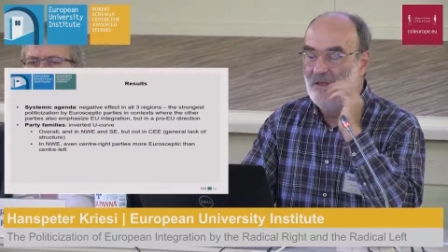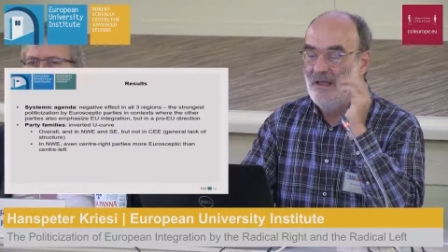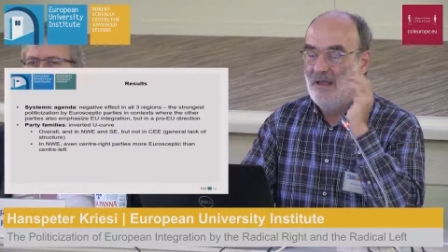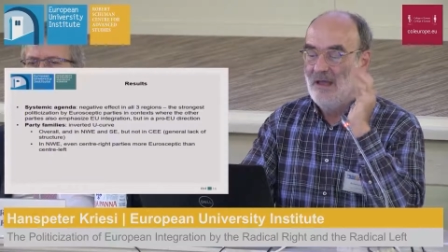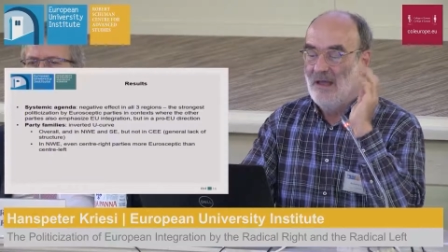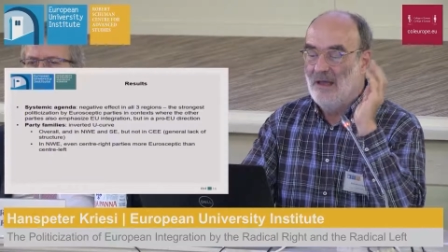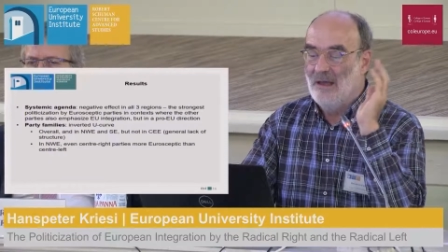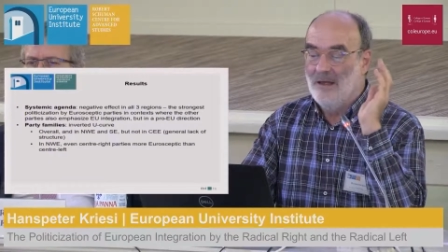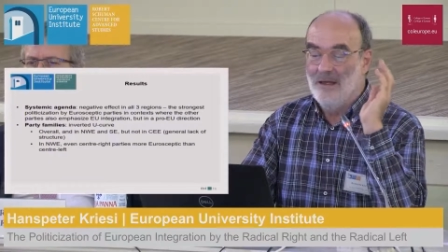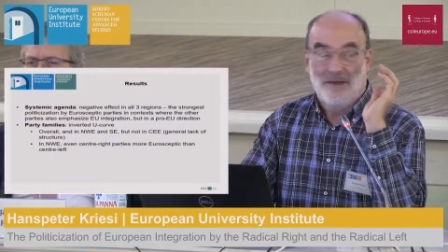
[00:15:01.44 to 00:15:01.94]

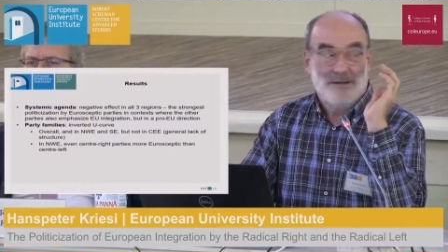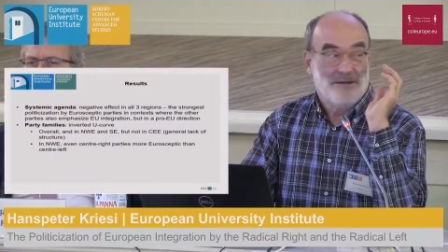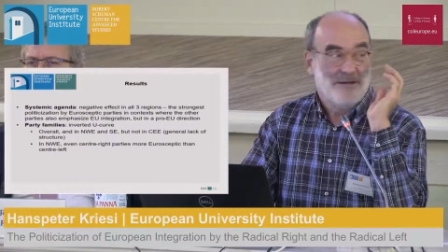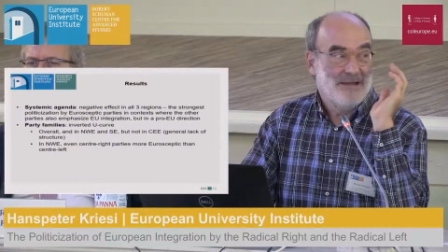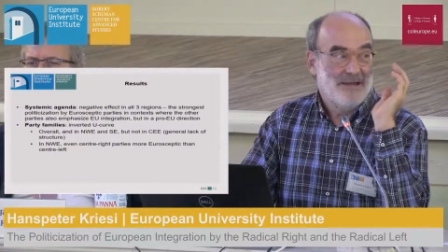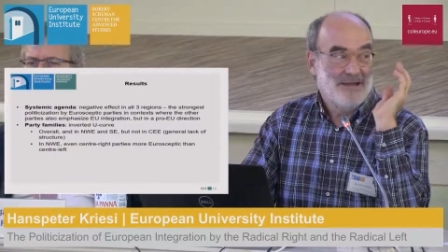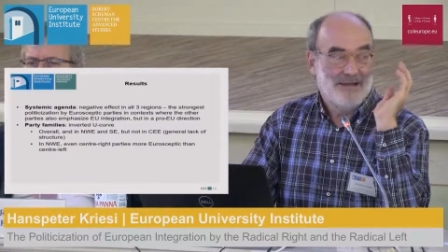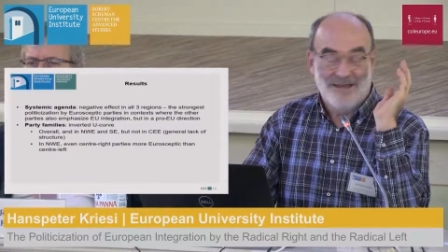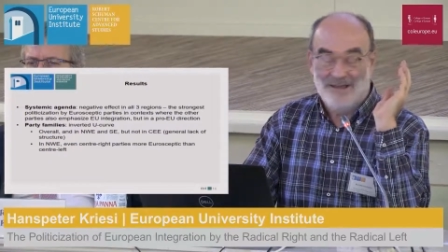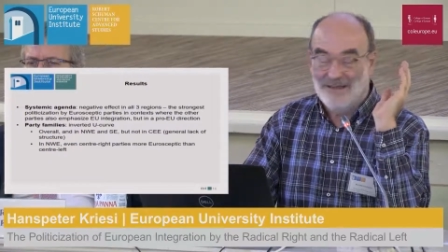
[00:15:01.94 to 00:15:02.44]

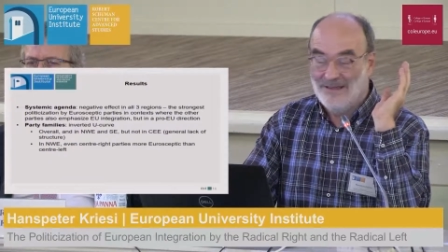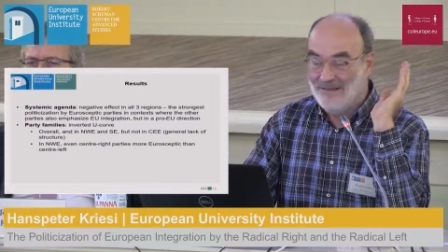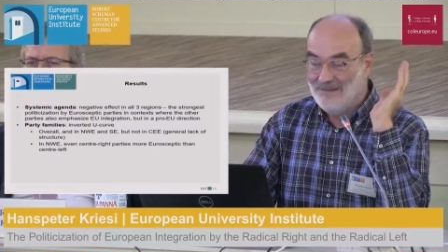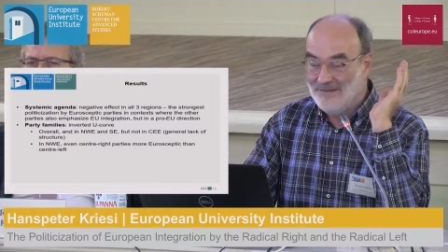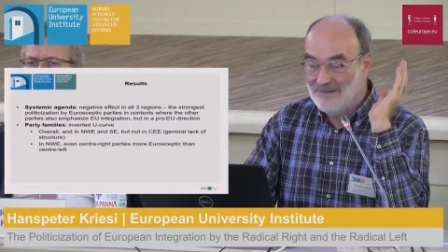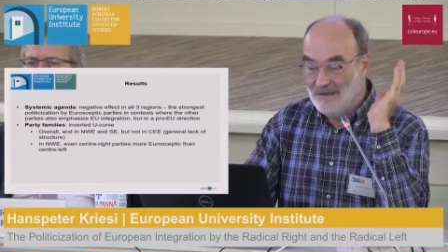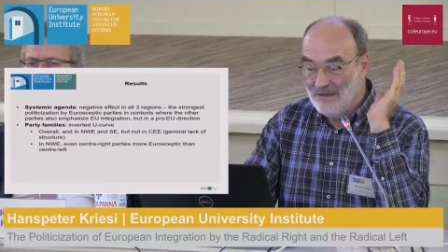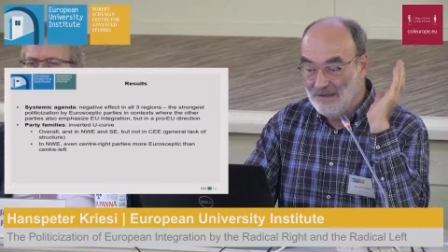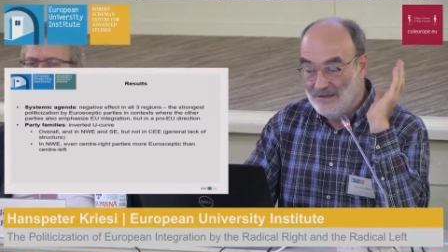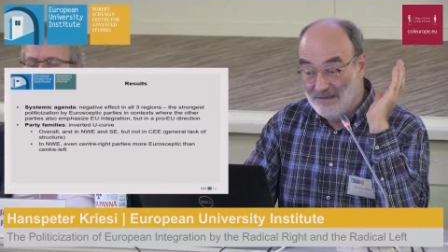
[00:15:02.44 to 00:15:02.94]
Uh,
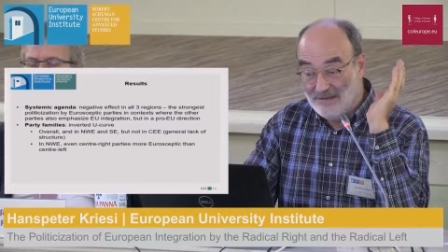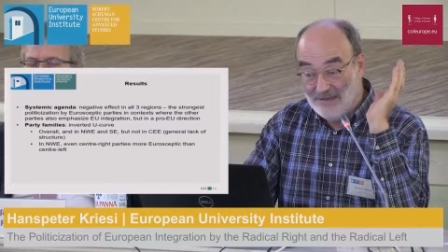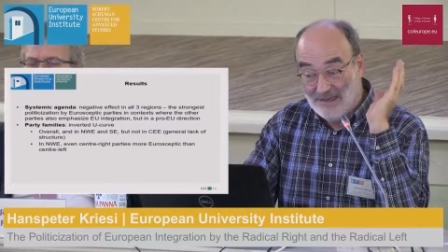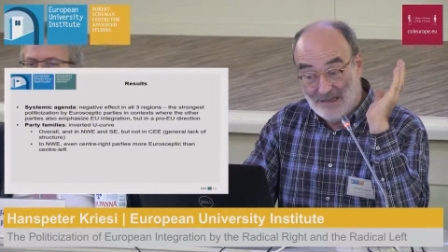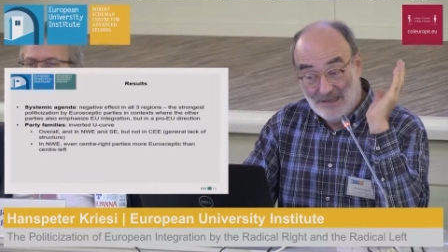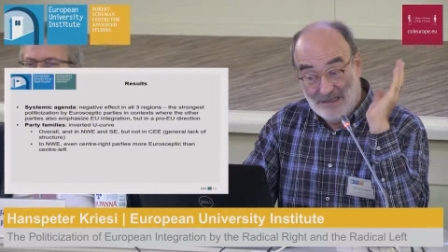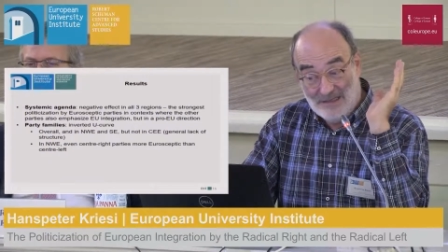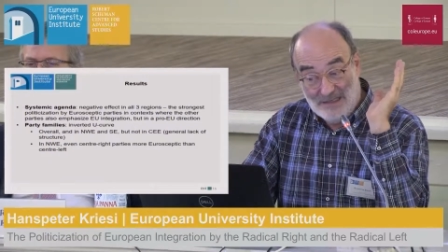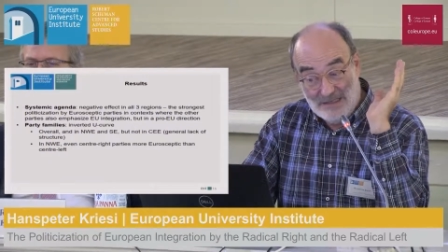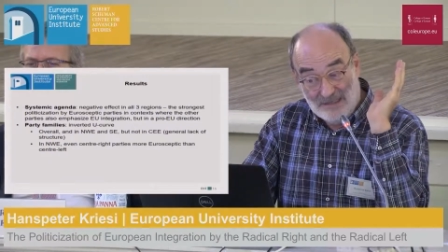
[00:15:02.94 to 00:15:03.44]

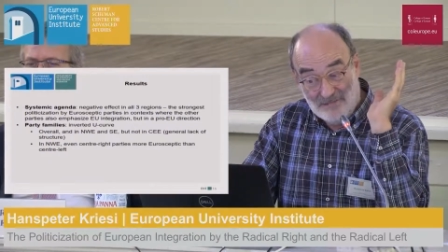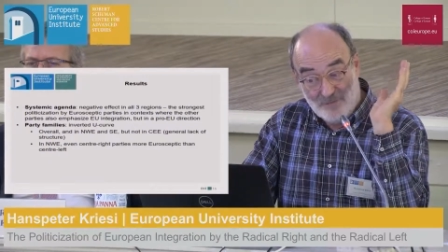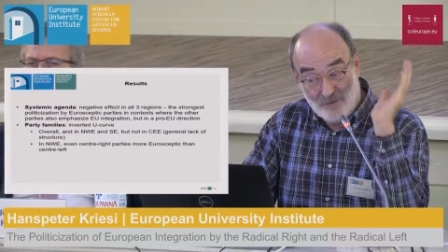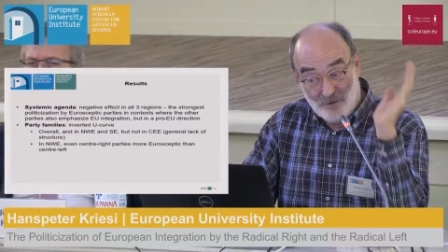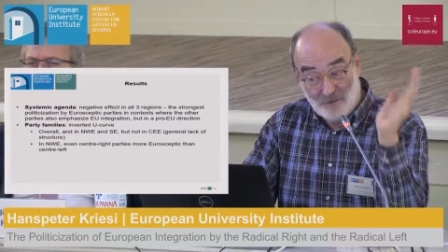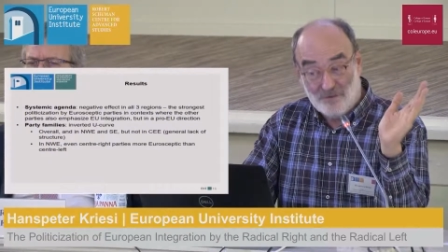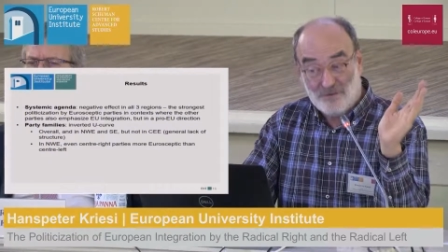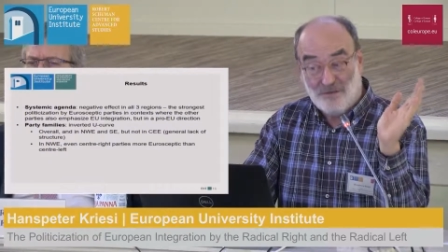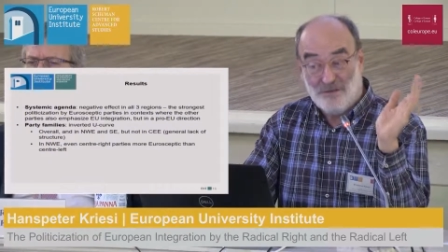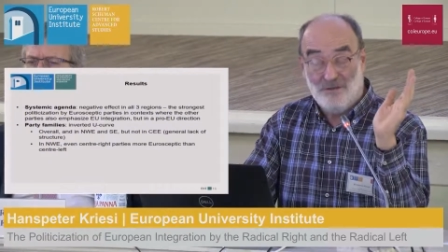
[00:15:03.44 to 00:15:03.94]
the
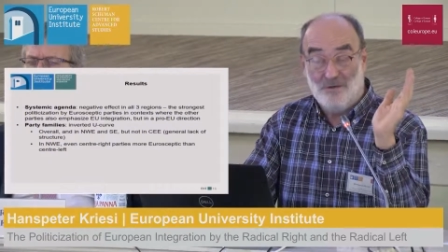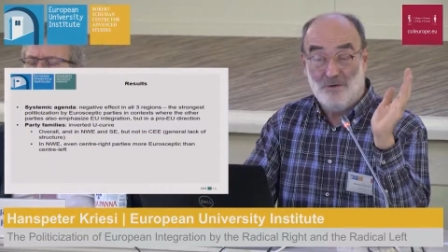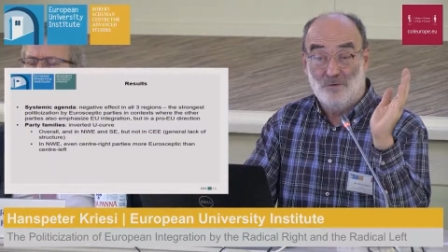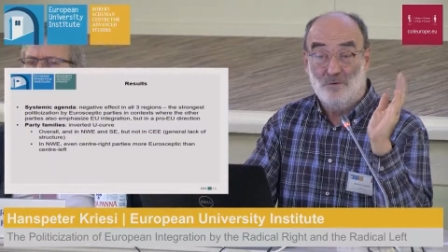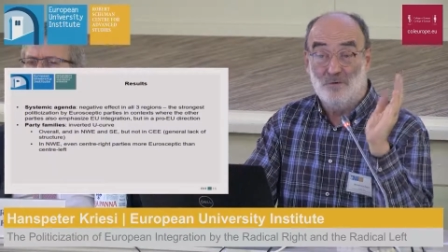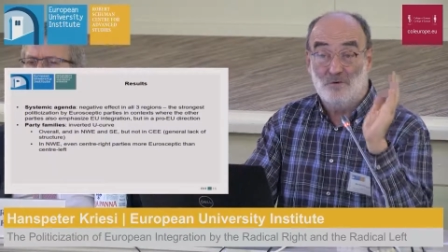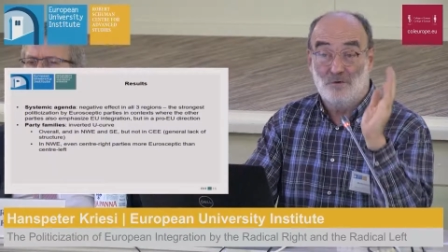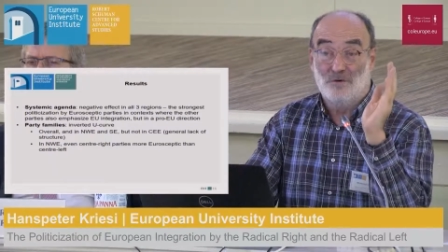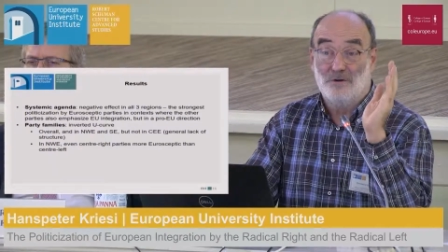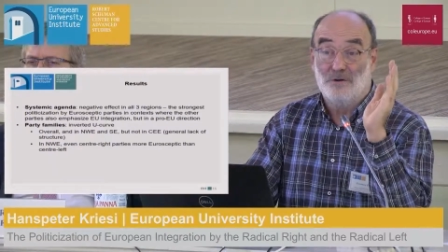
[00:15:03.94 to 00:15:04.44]
inverted
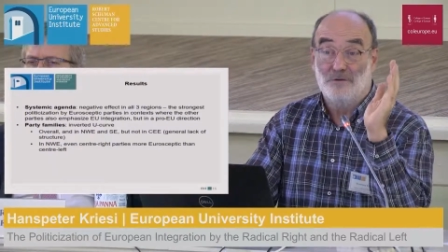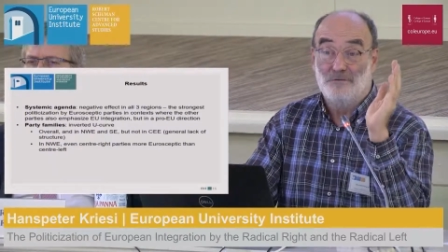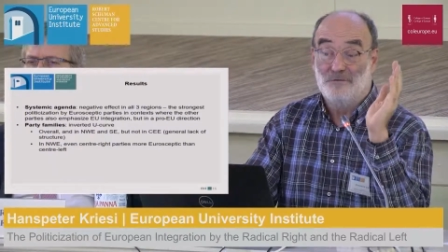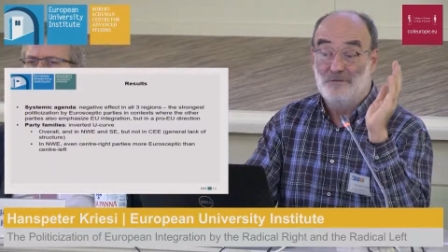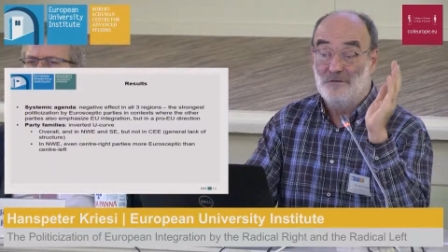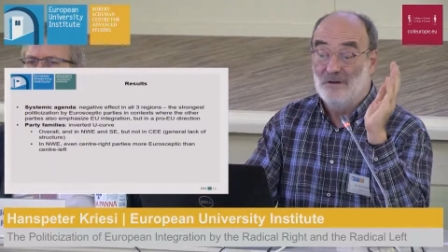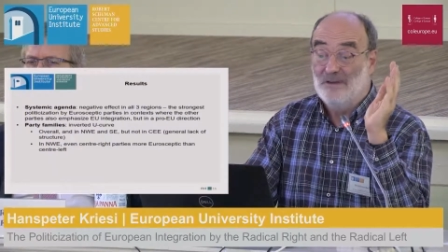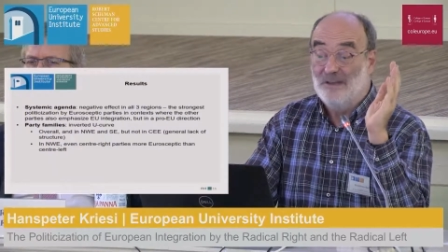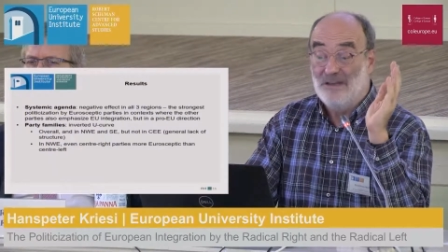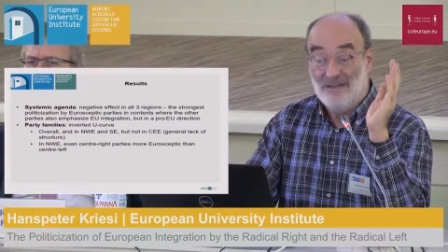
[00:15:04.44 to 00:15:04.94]
U curve